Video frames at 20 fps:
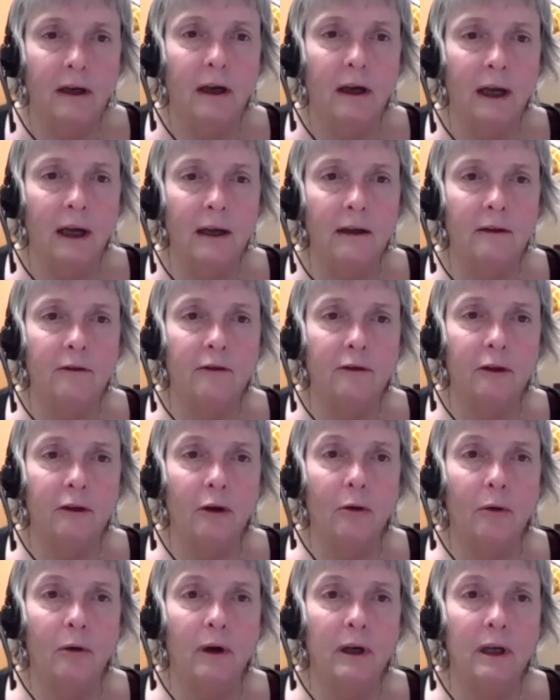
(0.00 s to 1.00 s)
And
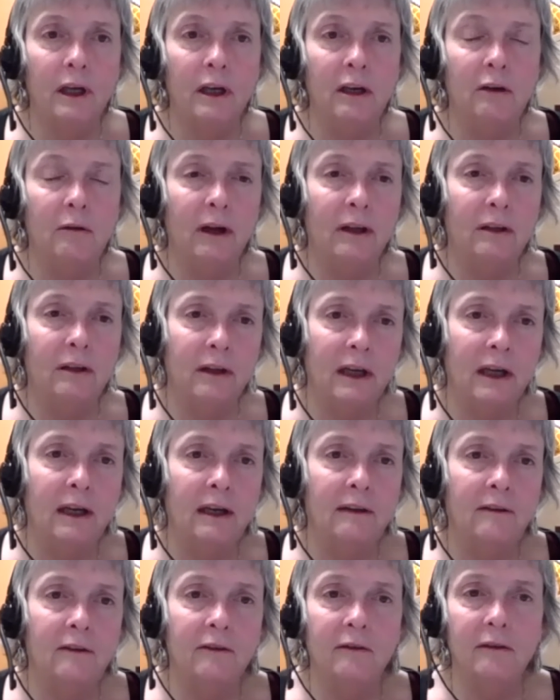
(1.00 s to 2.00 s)
so, I think
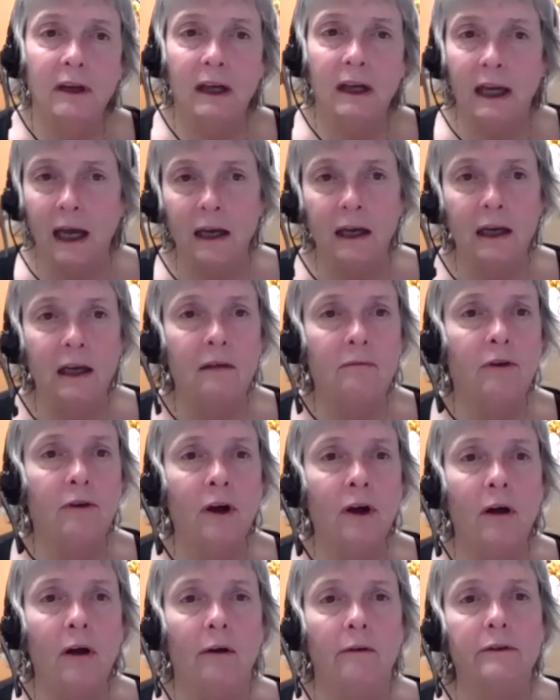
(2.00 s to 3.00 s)
it's getting
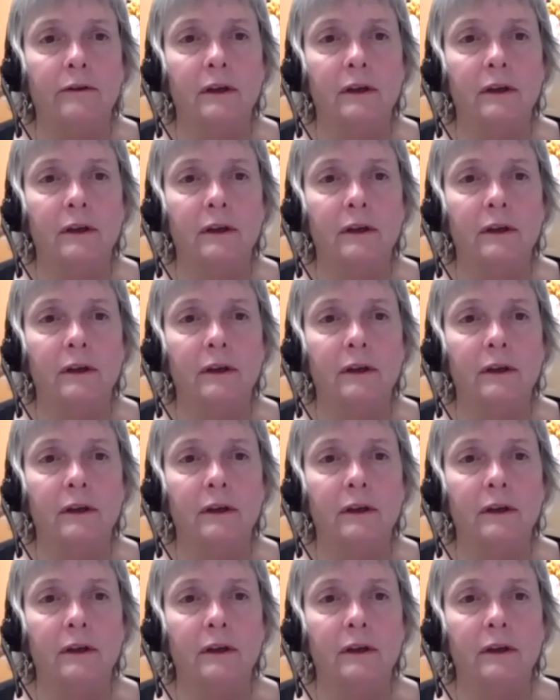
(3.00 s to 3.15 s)
involved.